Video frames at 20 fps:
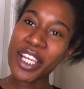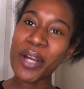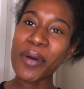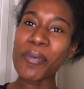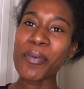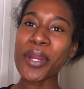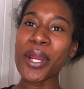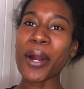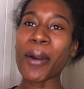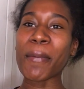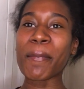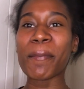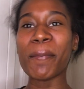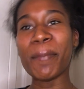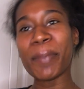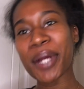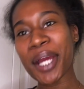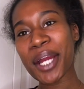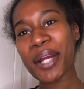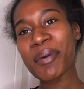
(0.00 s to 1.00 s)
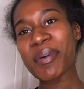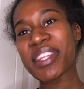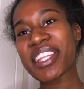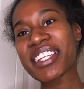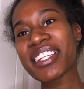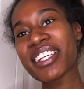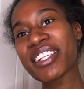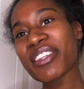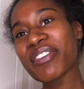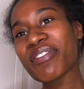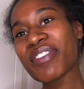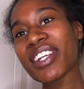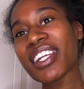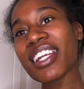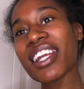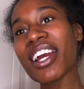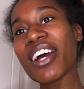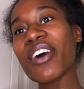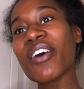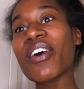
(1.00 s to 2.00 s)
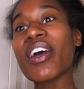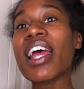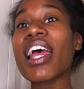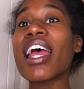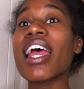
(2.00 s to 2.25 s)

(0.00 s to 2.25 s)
and we are back with another video.